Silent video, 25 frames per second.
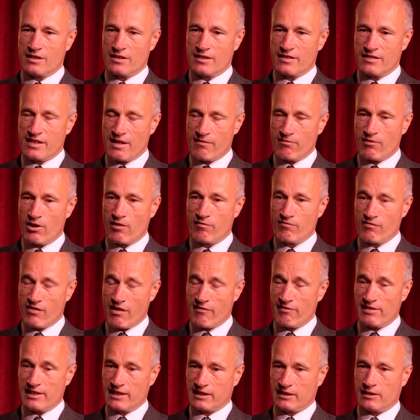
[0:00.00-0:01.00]
there are
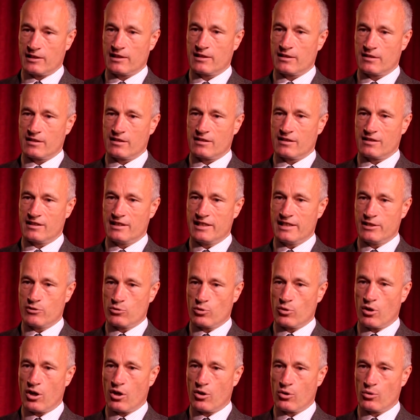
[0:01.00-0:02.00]
very little
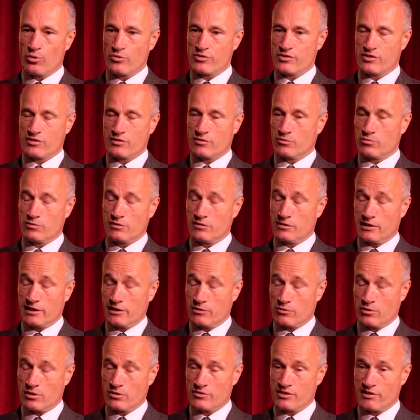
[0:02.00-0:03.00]
legal holds,
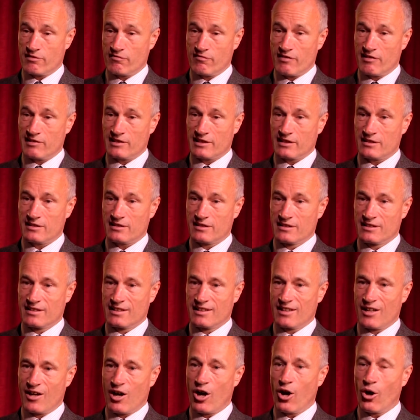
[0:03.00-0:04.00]
there are very little
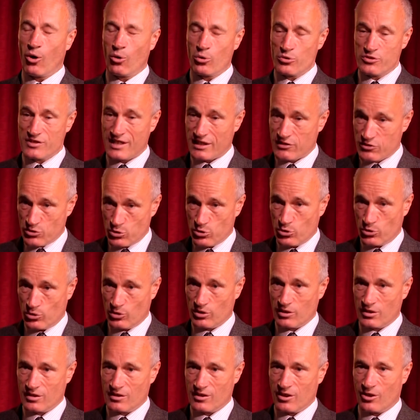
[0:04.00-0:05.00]
holds at
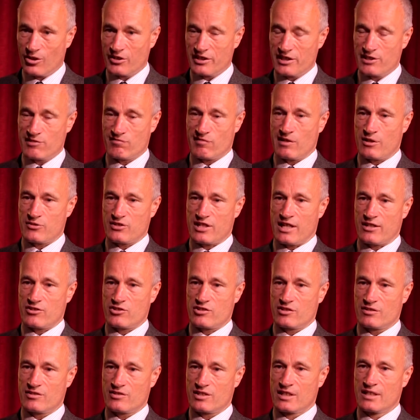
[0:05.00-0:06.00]
all on Israel's
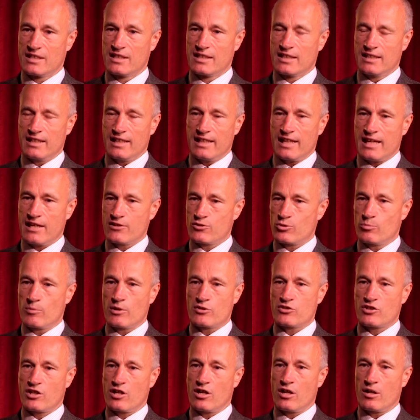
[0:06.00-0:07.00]
actions. It has
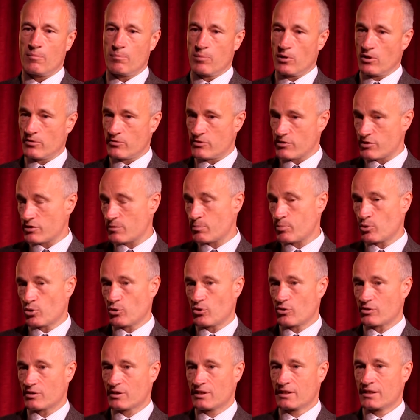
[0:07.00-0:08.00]
almost carte blanche
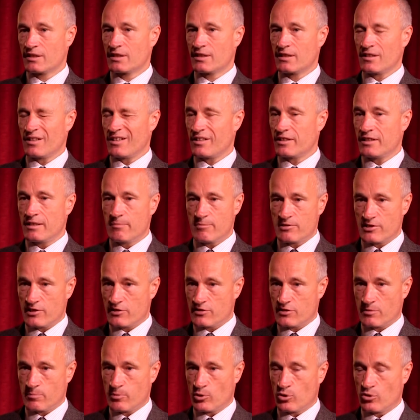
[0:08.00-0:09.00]
support,
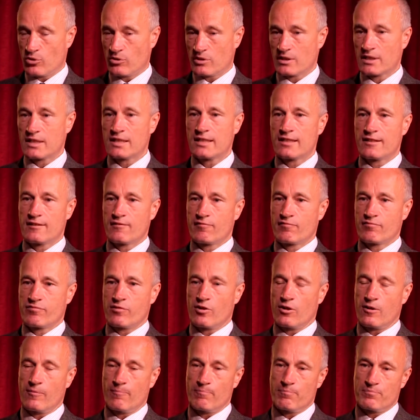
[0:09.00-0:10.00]
unlimited support
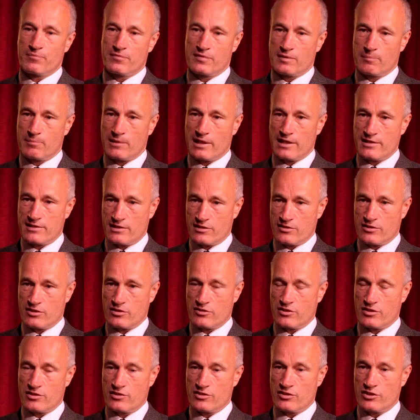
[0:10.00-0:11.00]
from places
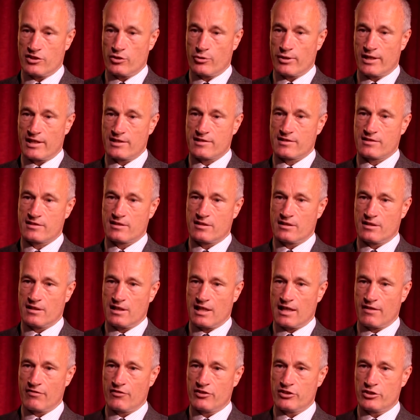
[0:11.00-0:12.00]
such as the US
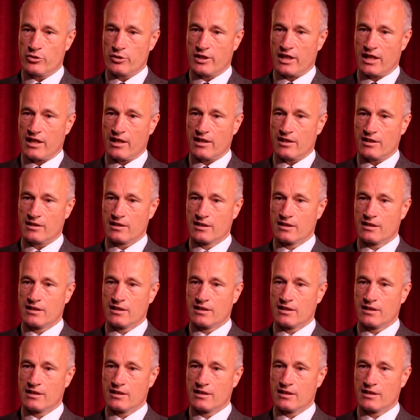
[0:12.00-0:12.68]
and the UK.